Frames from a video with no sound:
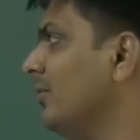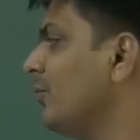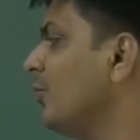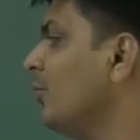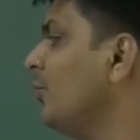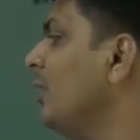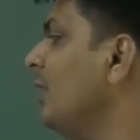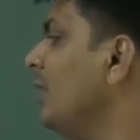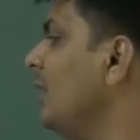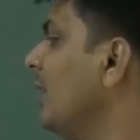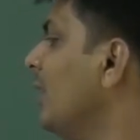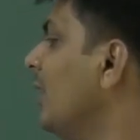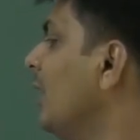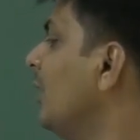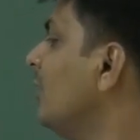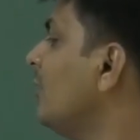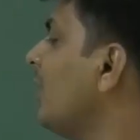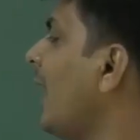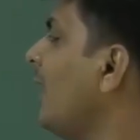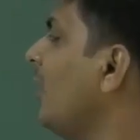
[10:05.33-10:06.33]
So the
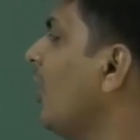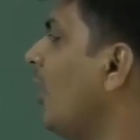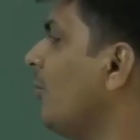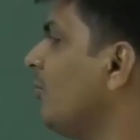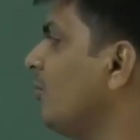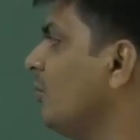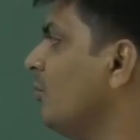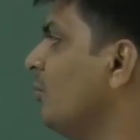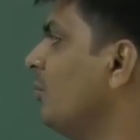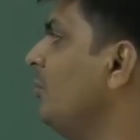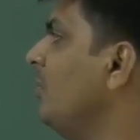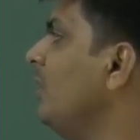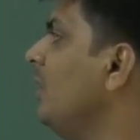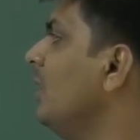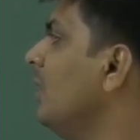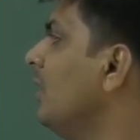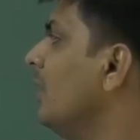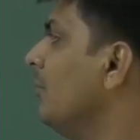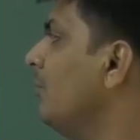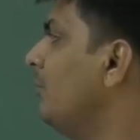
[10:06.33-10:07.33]
right option would
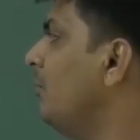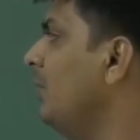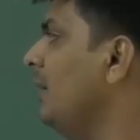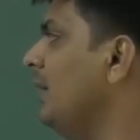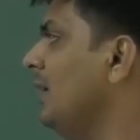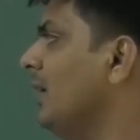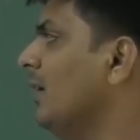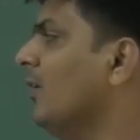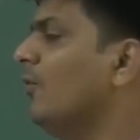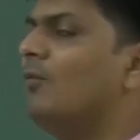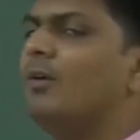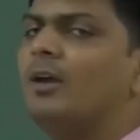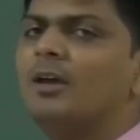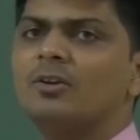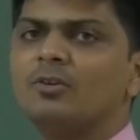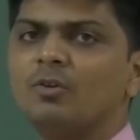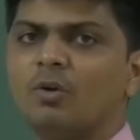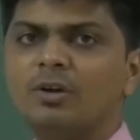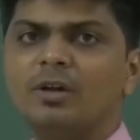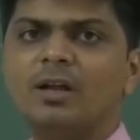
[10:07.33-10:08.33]
be B,
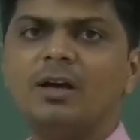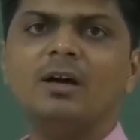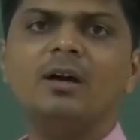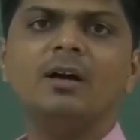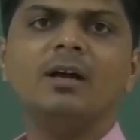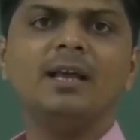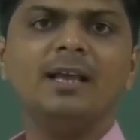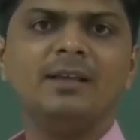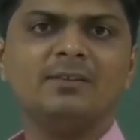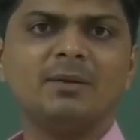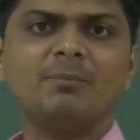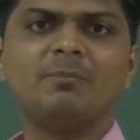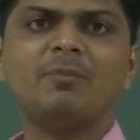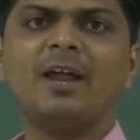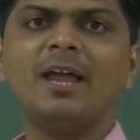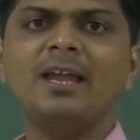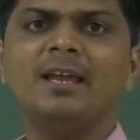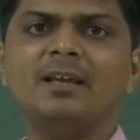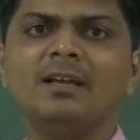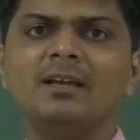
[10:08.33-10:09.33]
where Rhonda is
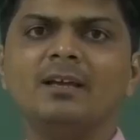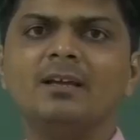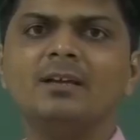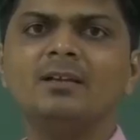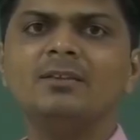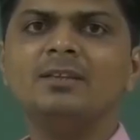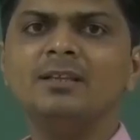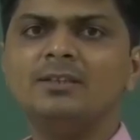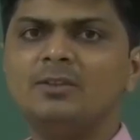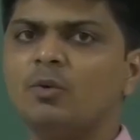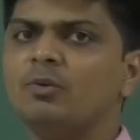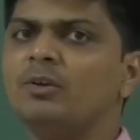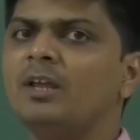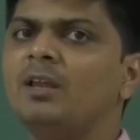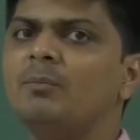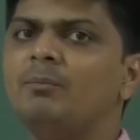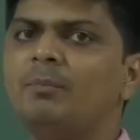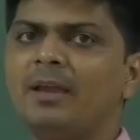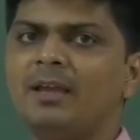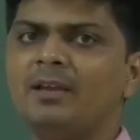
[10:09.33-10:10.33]
applying the
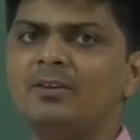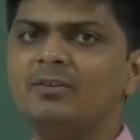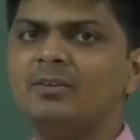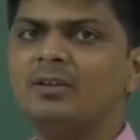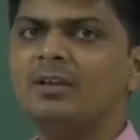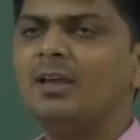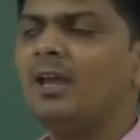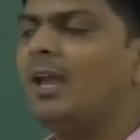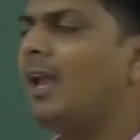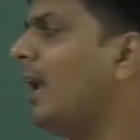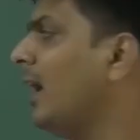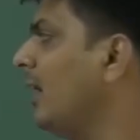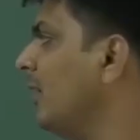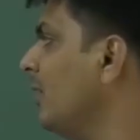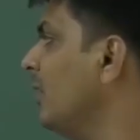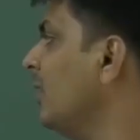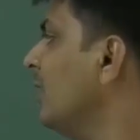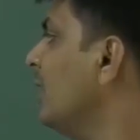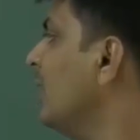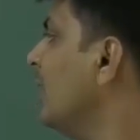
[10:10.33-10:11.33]
toenail paint,
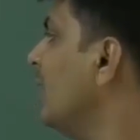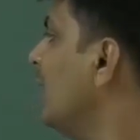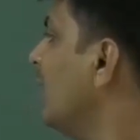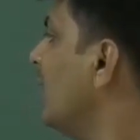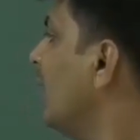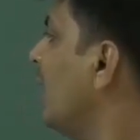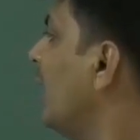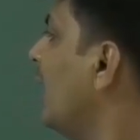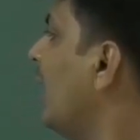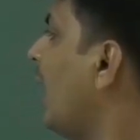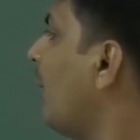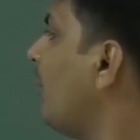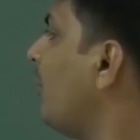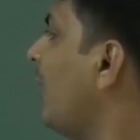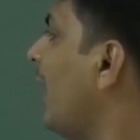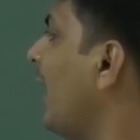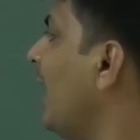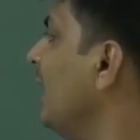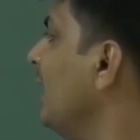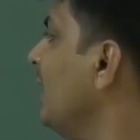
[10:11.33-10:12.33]
and
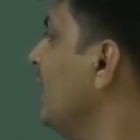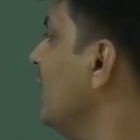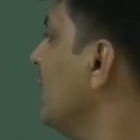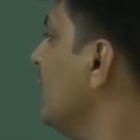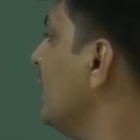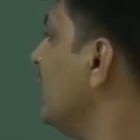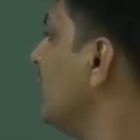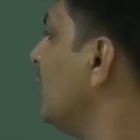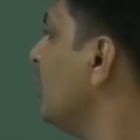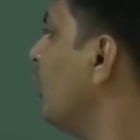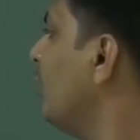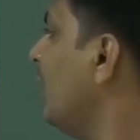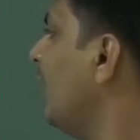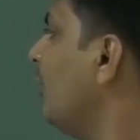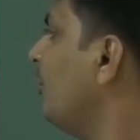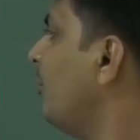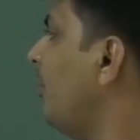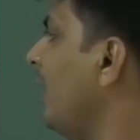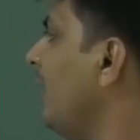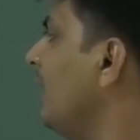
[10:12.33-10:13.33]
applying
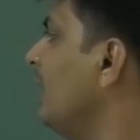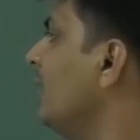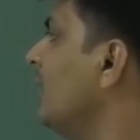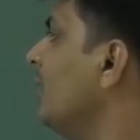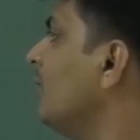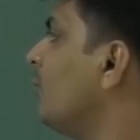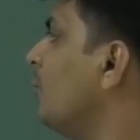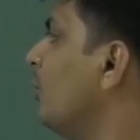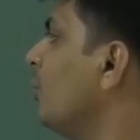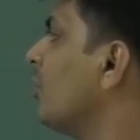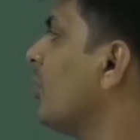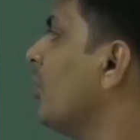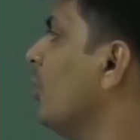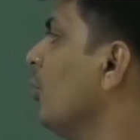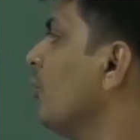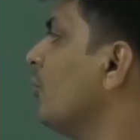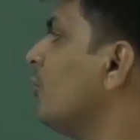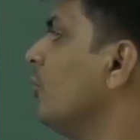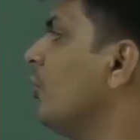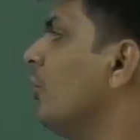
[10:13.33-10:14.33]
toenail paint is put
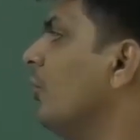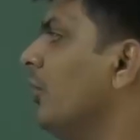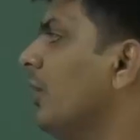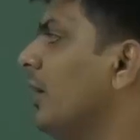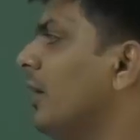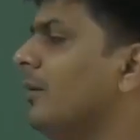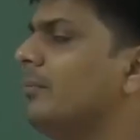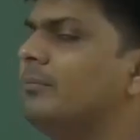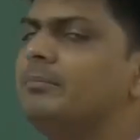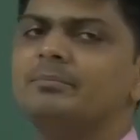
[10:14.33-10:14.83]
close to Rhonda.